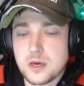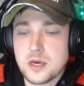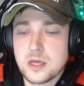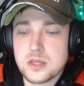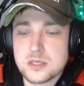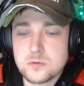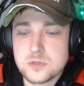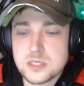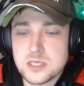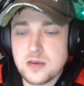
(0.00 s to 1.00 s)
this would
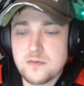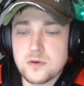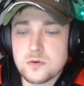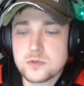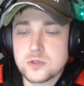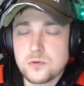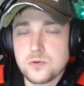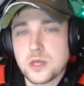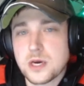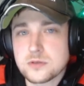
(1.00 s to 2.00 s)
save you
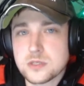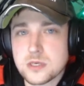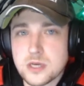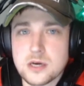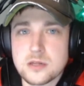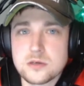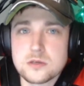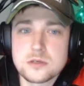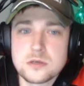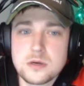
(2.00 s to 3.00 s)

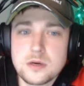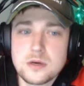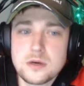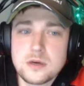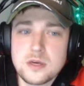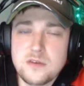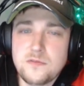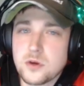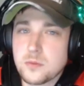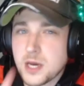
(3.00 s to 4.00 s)
$2,000 if
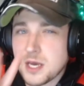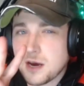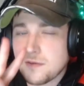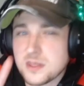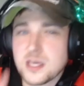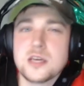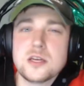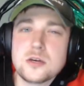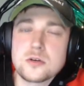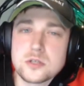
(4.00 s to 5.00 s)
you could pay it off at the end
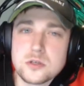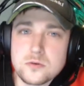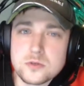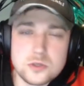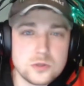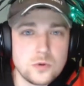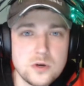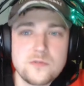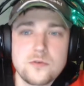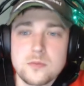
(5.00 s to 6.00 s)
of year 2. So
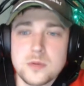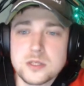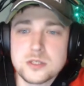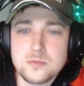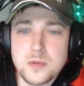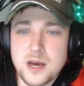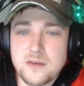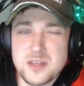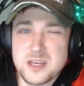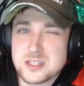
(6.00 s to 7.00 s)
24 months, you pay
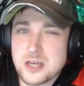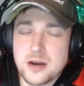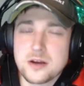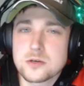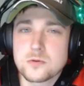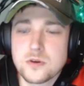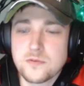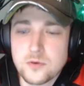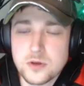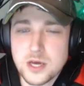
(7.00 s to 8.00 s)
off the entire
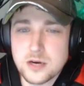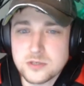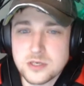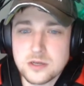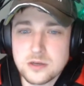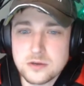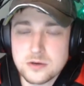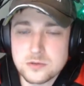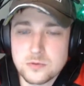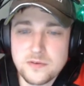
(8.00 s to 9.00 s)
$24,000 or
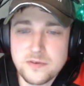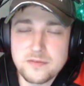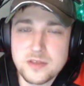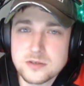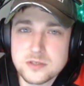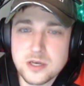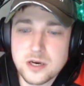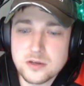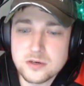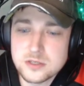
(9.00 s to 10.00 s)

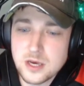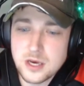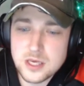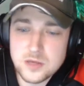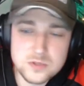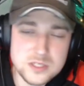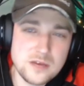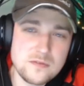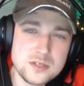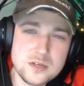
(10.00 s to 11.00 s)
$25,000, you would
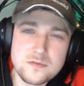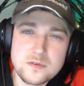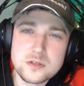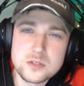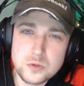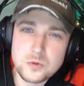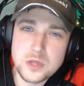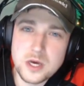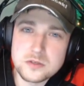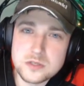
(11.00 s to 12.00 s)
save yourself
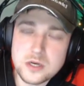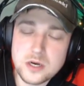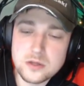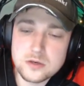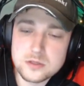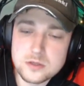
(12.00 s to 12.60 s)
$2,000.